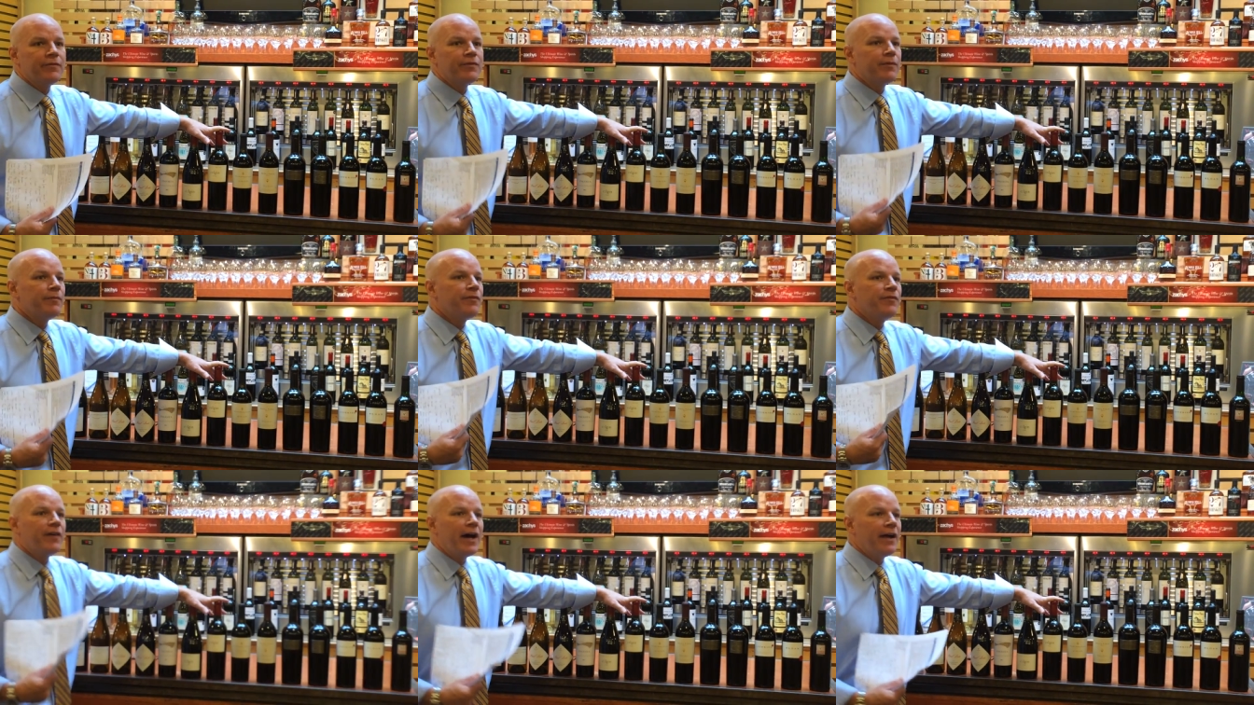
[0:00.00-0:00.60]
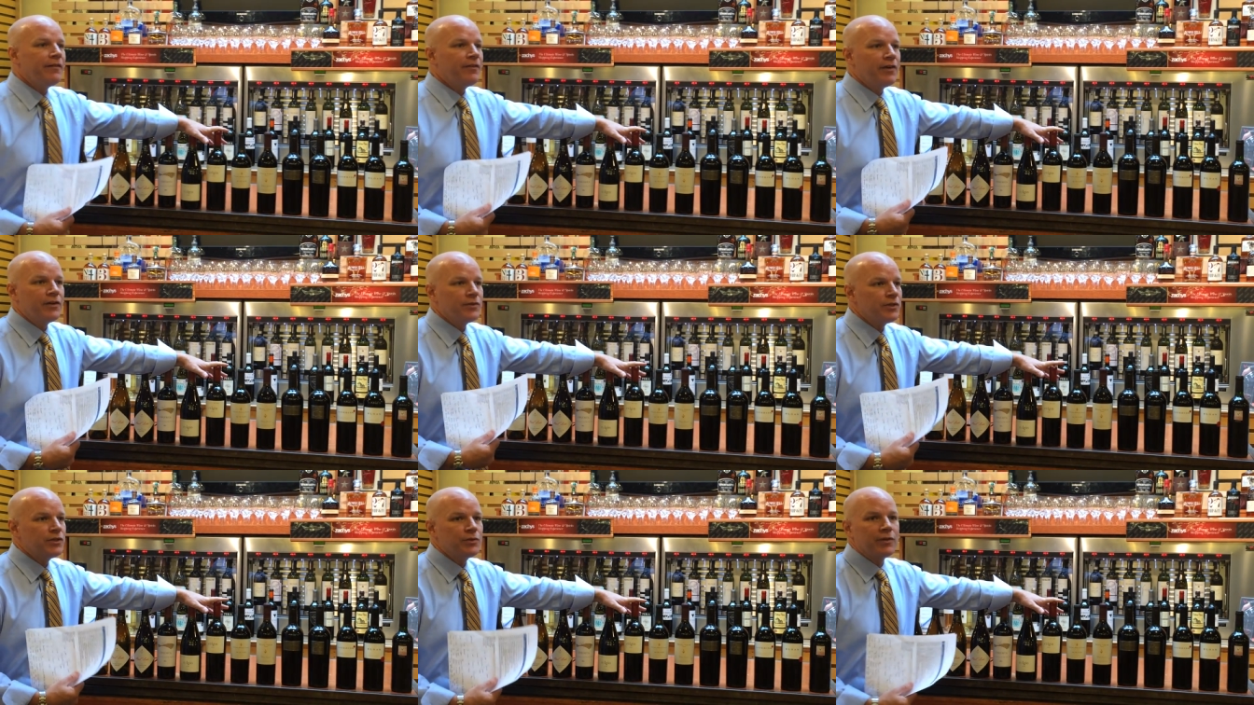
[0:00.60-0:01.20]
from
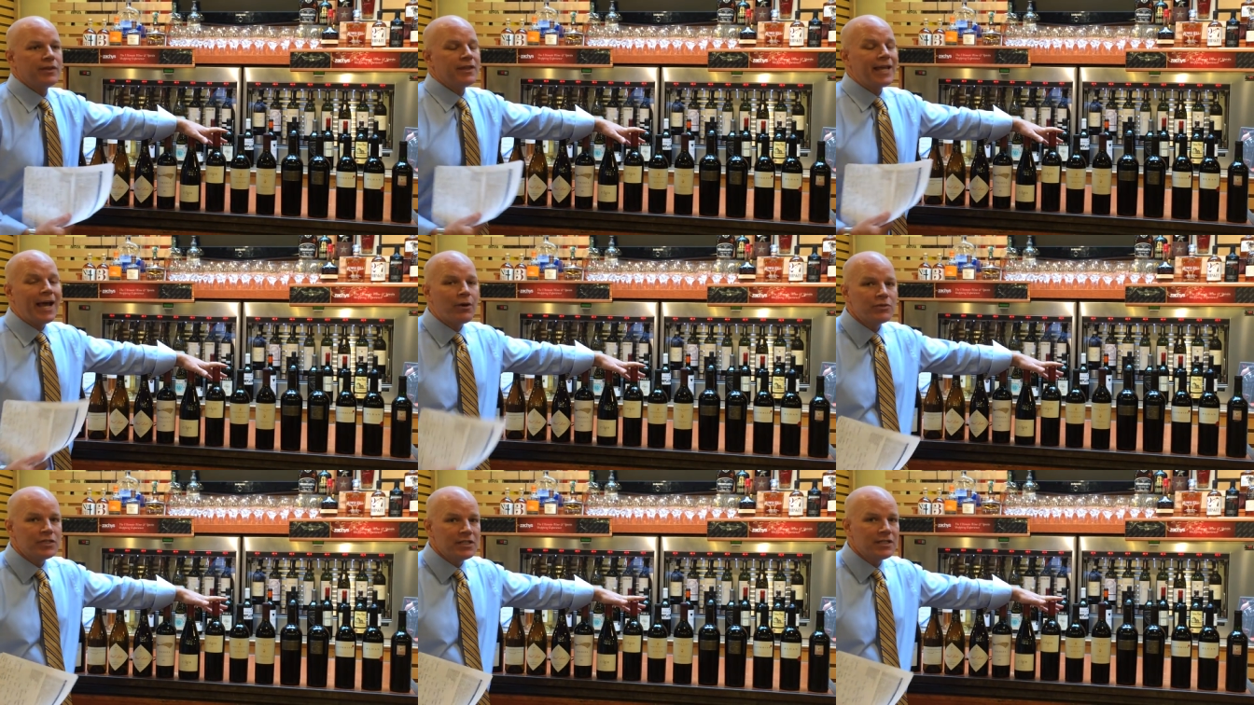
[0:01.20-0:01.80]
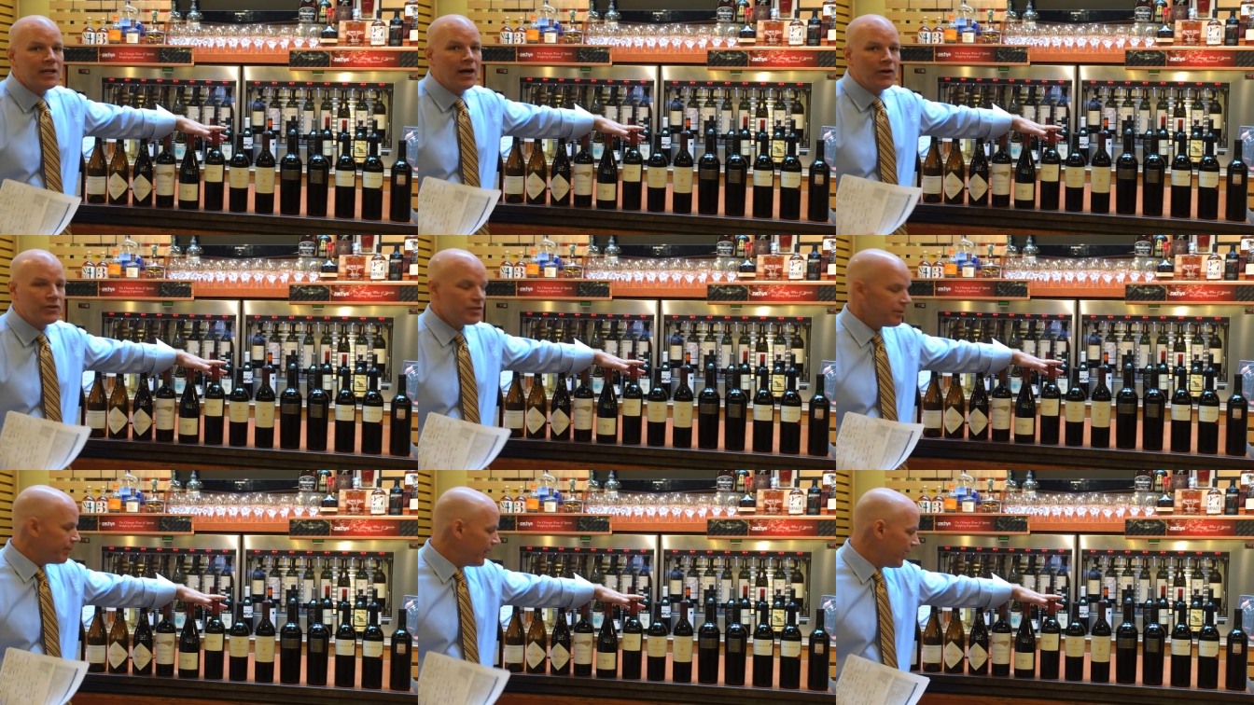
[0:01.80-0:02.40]
500 to
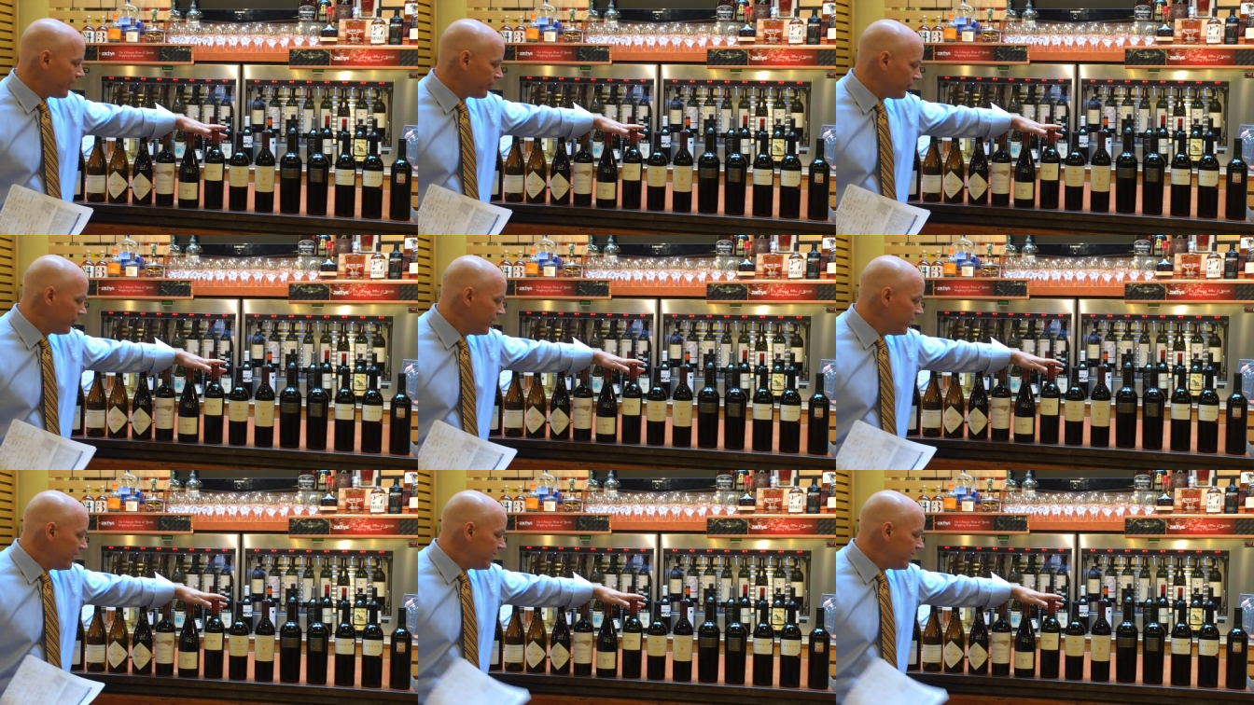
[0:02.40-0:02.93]
$1,000 a bottle